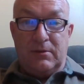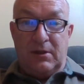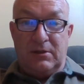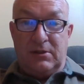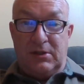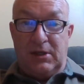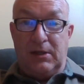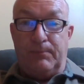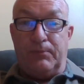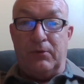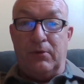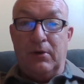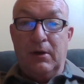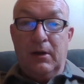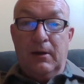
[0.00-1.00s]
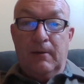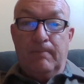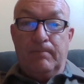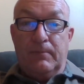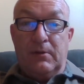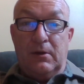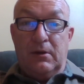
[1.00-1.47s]
the deeper
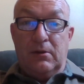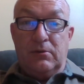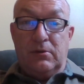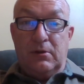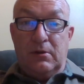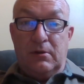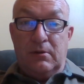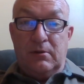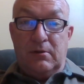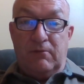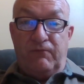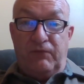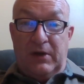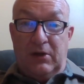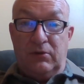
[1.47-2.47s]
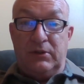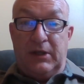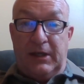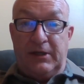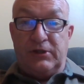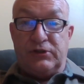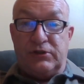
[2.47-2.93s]
the the the
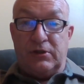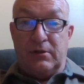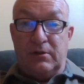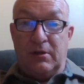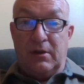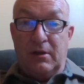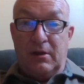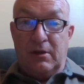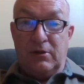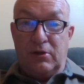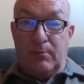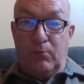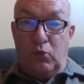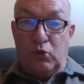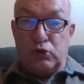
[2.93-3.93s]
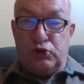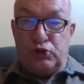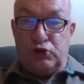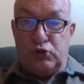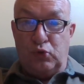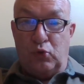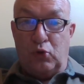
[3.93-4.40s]
foundation, the more
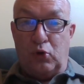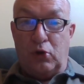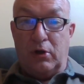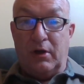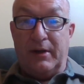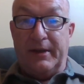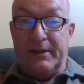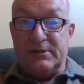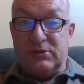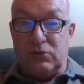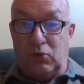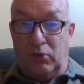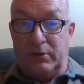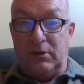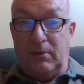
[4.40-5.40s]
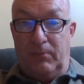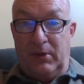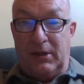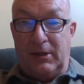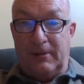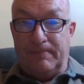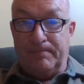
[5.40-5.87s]
sure it's going to
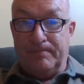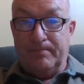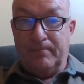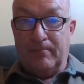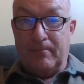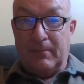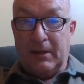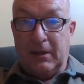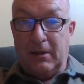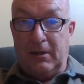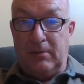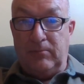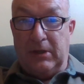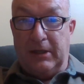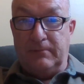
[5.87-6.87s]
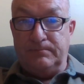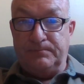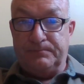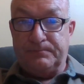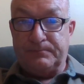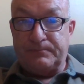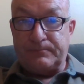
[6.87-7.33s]
be. Amen.
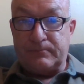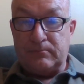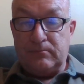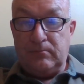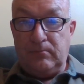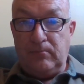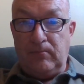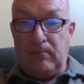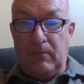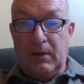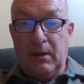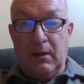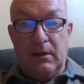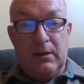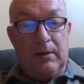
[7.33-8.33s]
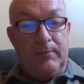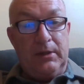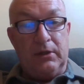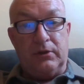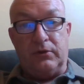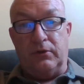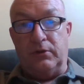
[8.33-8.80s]
Let me
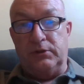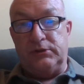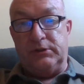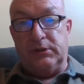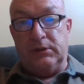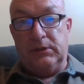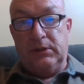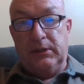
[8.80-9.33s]
encourage you.